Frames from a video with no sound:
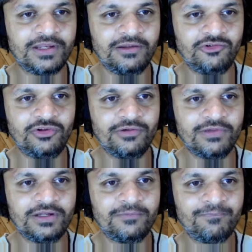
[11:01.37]
and g of
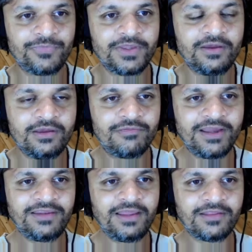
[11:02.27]
n, if I
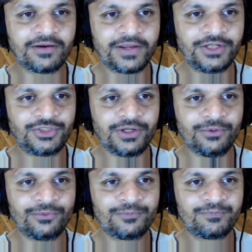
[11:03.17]
take the
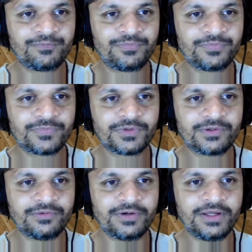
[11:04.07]
ratio,
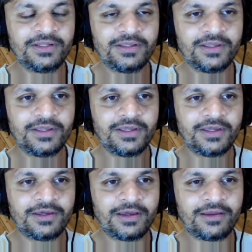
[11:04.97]
right,
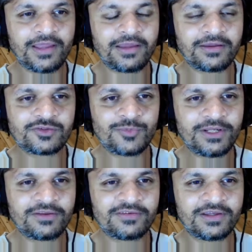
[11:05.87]
I
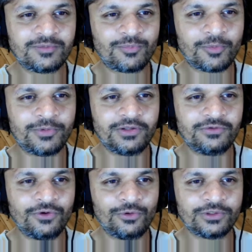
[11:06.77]
expect a certain property
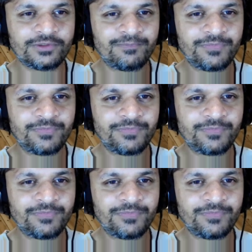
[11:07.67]
to hold.